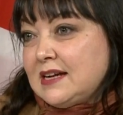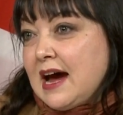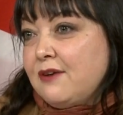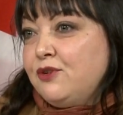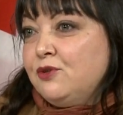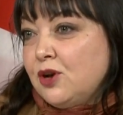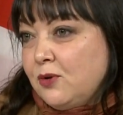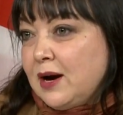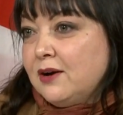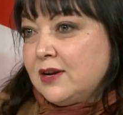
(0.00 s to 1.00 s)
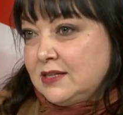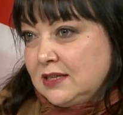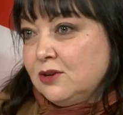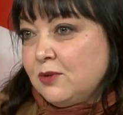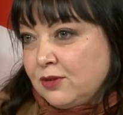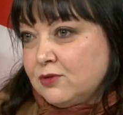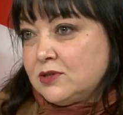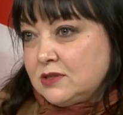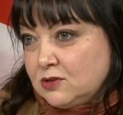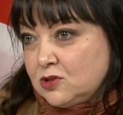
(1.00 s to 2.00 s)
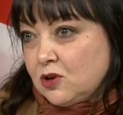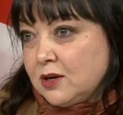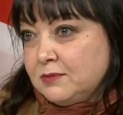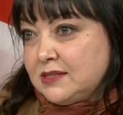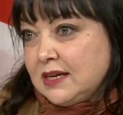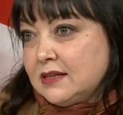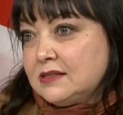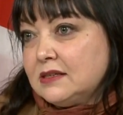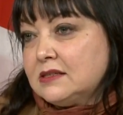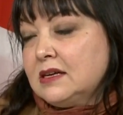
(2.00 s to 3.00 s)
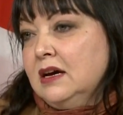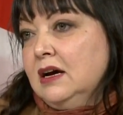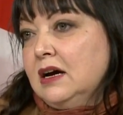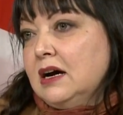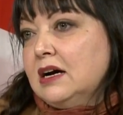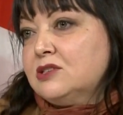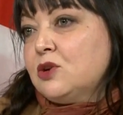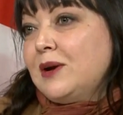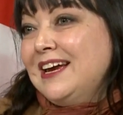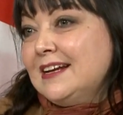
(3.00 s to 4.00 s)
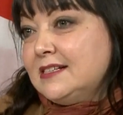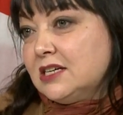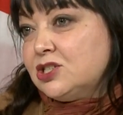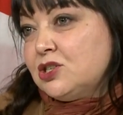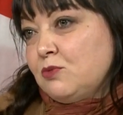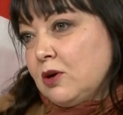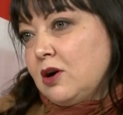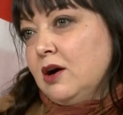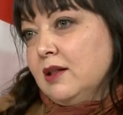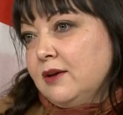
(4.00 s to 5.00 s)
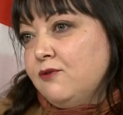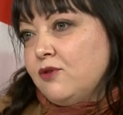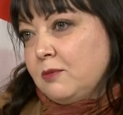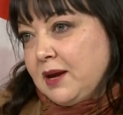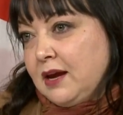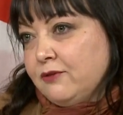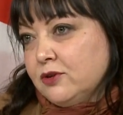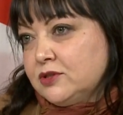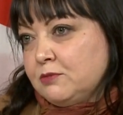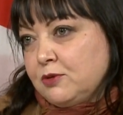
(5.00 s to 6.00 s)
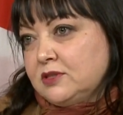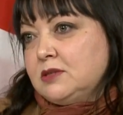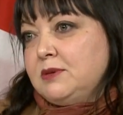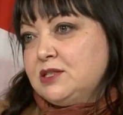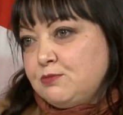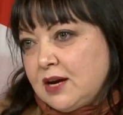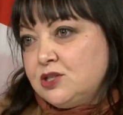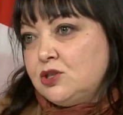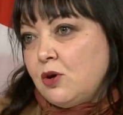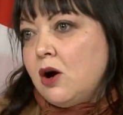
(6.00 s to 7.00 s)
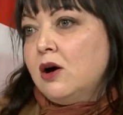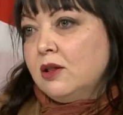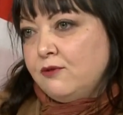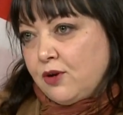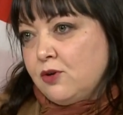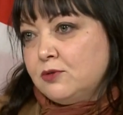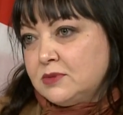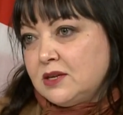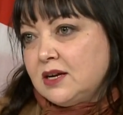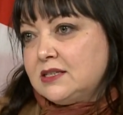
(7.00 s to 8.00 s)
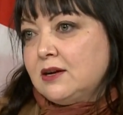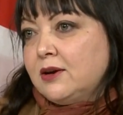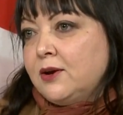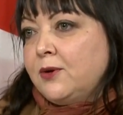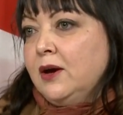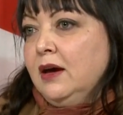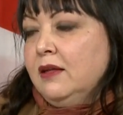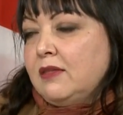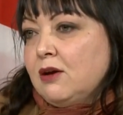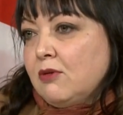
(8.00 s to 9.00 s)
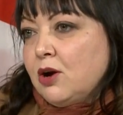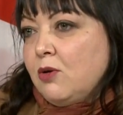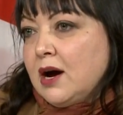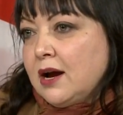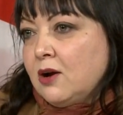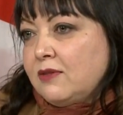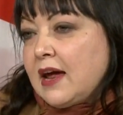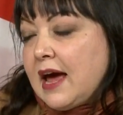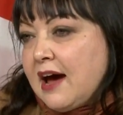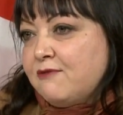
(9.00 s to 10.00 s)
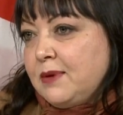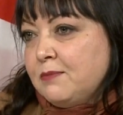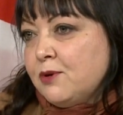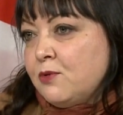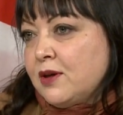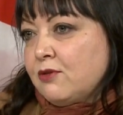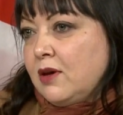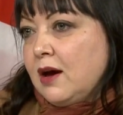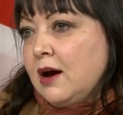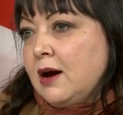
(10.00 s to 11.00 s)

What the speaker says: staff who know how to deal with those circumstances. So in addition, we're calling for behavioral supports to be spread to all of the homes in Ontario that have people with